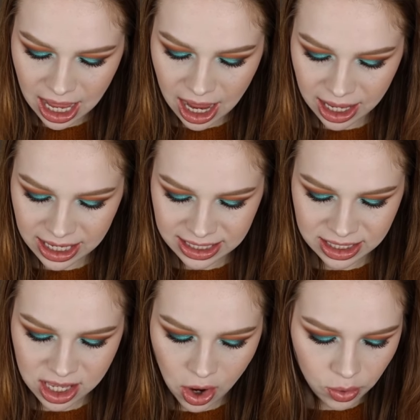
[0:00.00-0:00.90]
uh, is
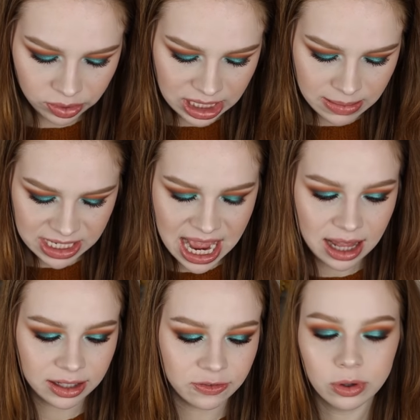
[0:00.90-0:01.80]
the only
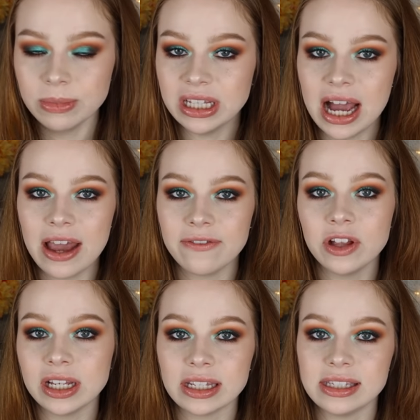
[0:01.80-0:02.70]
metallic formula I
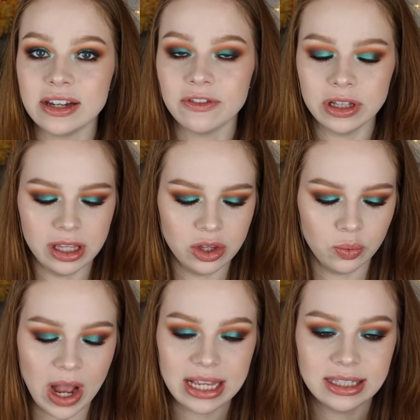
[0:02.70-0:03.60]
feel like is different than the
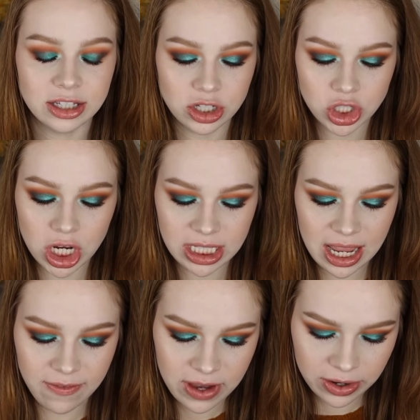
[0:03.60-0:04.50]
rest. This is just
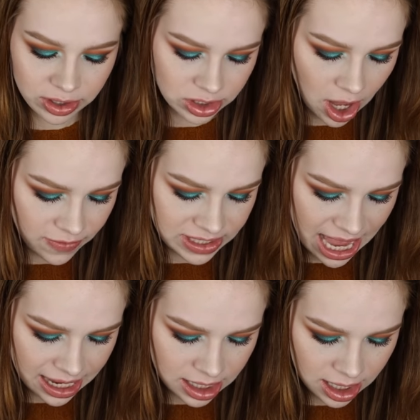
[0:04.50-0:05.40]
a very soft
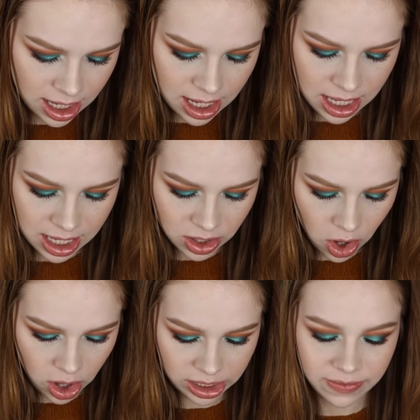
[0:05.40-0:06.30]
satin and
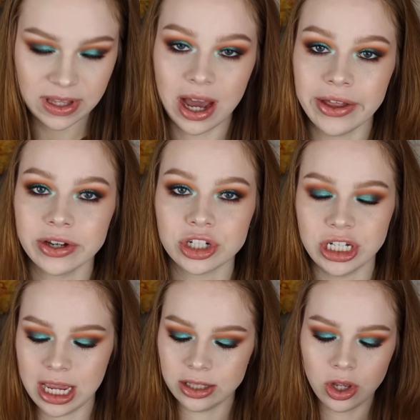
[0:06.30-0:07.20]
all of the other
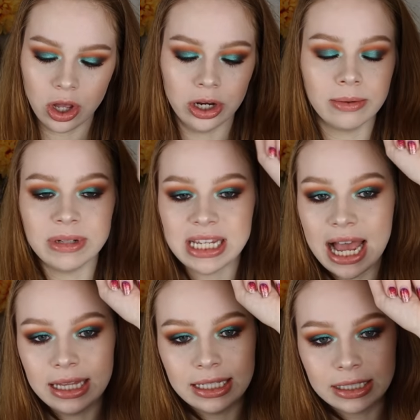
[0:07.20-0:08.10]
shades are
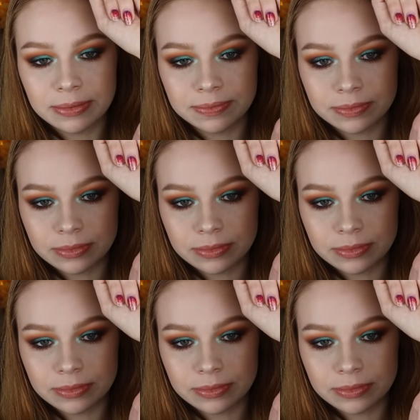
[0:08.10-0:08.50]
metallic.